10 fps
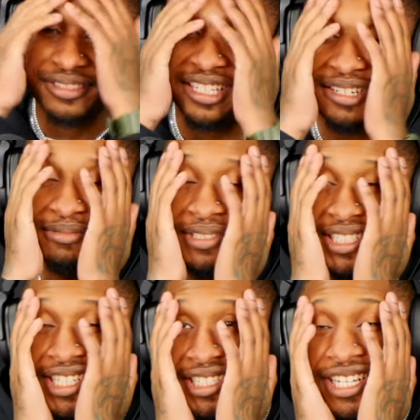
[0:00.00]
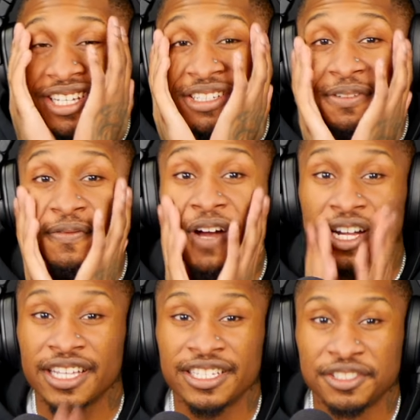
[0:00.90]
wear them type shit. Is
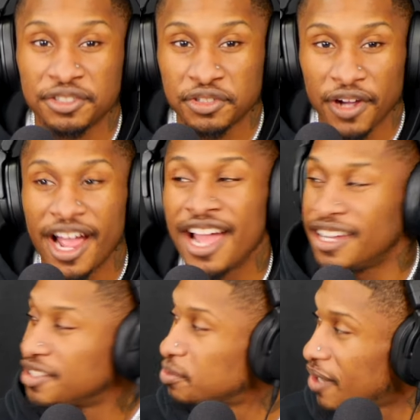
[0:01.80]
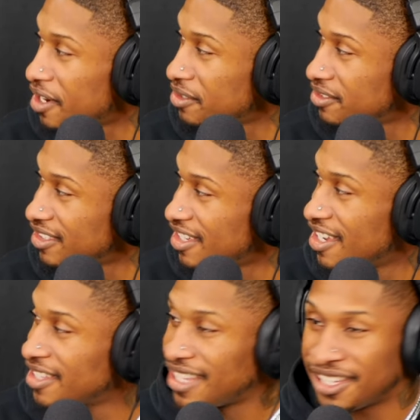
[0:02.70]
fucking trash, bro.
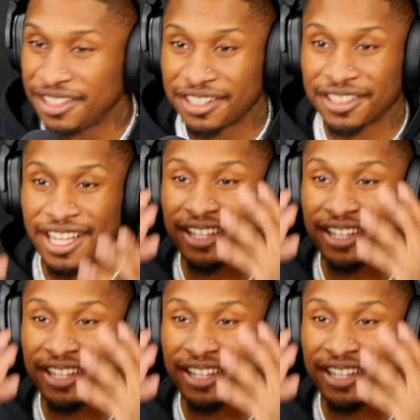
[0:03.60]
Yeah. They look like,